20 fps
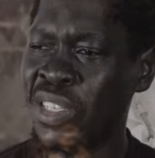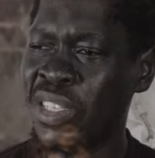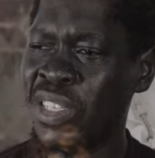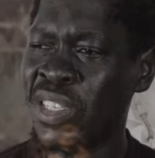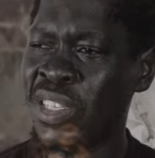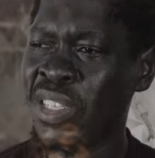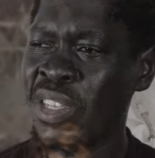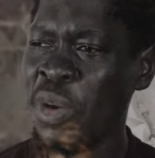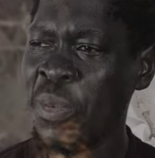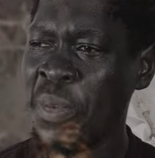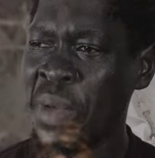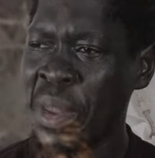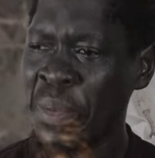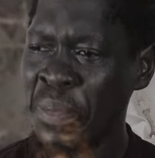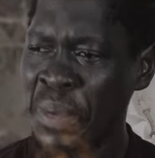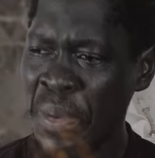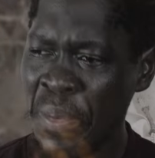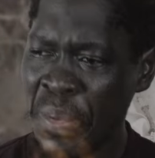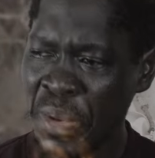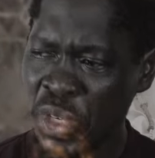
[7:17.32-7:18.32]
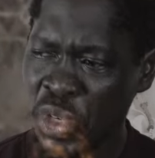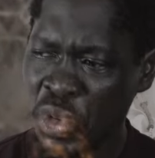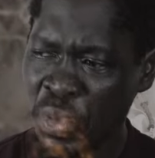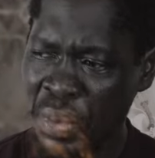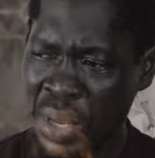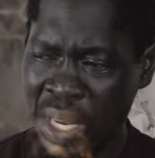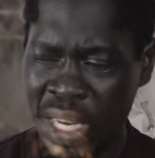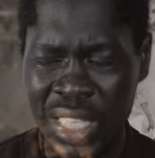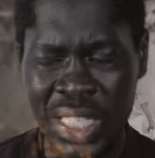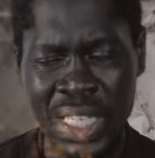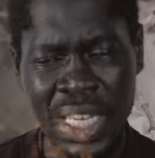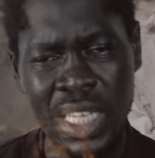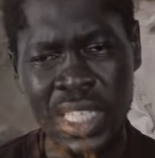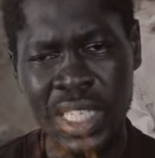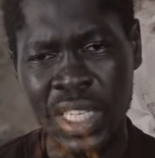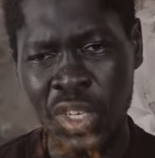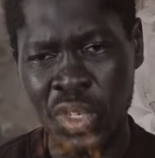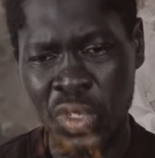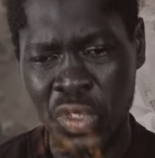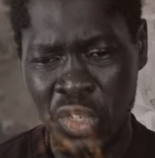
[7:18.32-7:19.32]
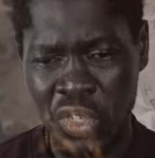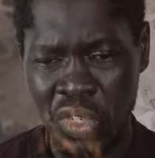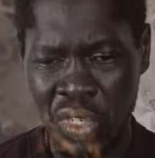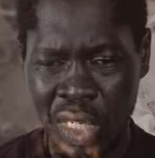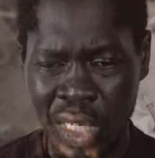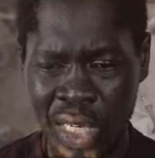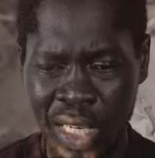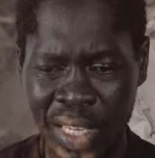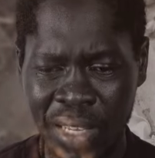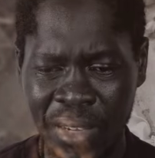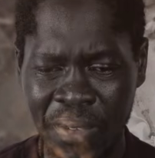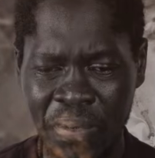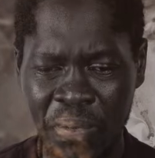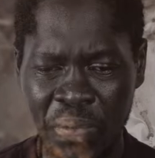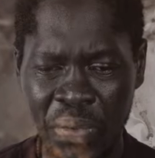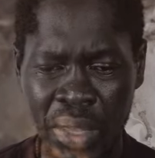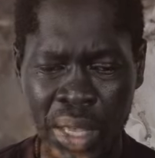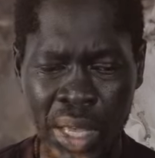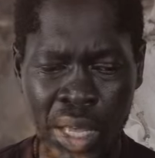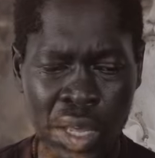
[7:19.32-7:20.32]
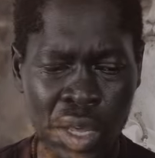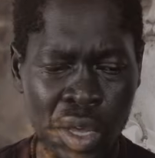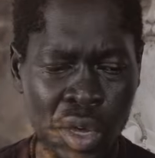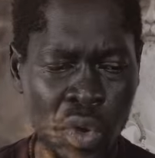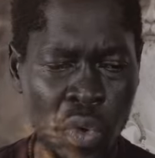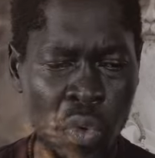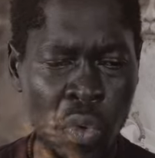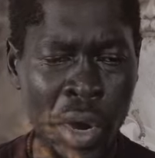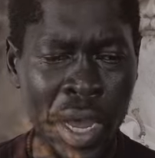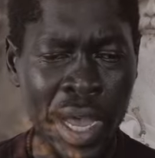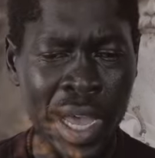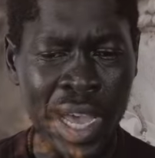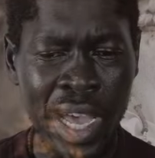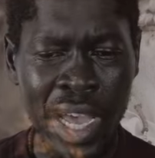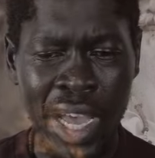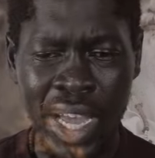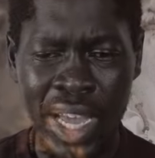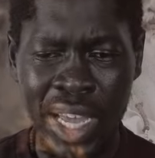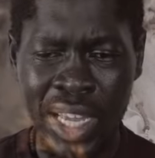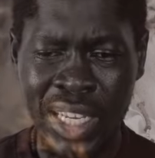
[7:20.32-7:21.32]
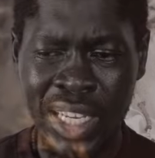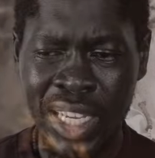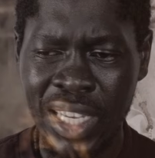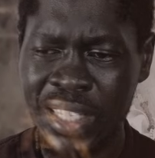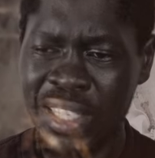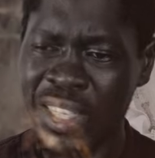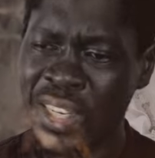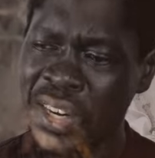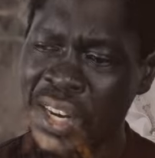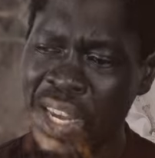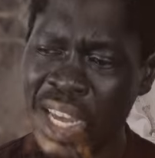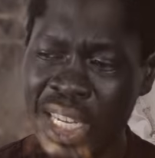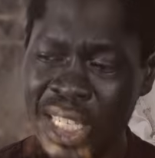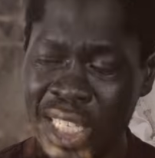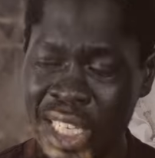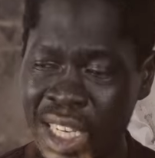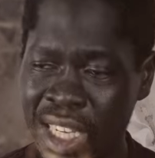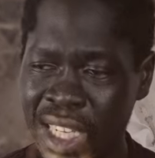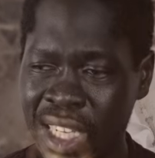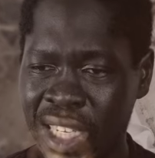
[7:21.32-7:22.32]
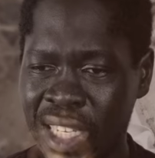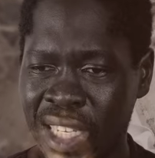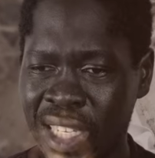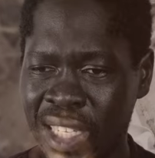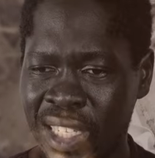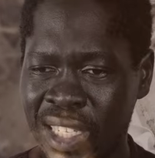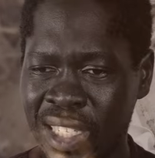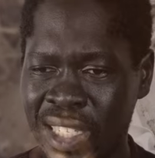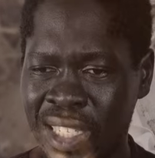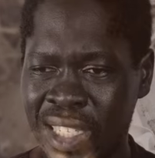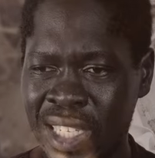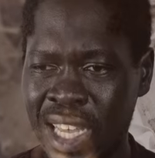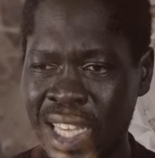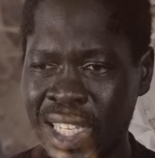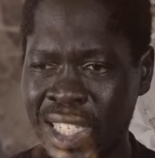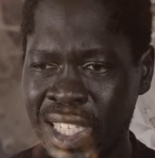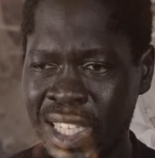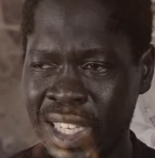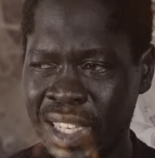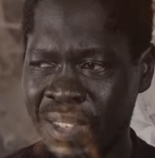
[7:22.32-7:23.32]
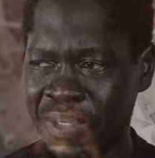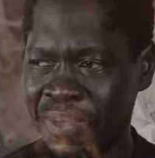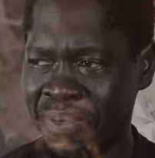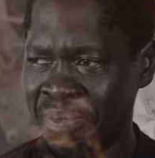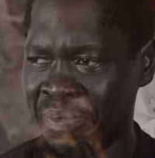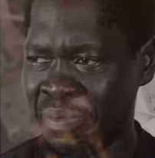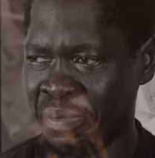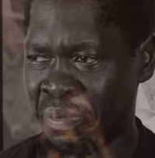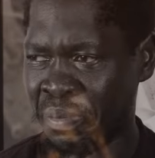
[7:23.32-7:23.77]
so many people to meditate in Australia, where it has created a certain